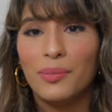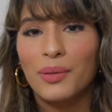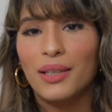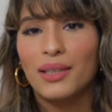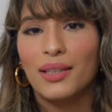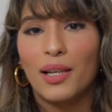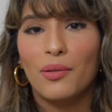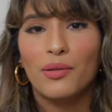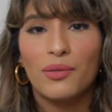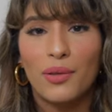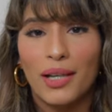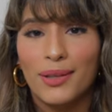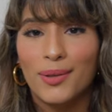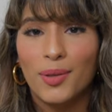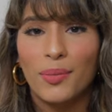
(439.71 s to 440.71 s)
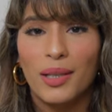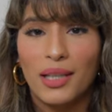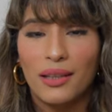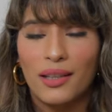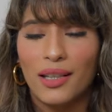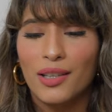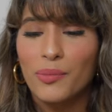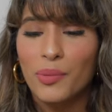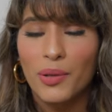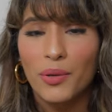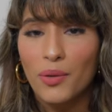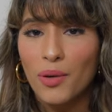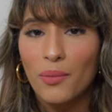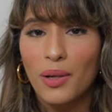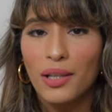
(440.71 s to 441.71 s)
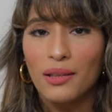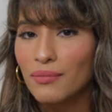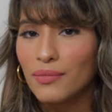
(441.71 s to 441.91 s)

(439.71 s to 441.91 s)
because I would try so many things. But you know what?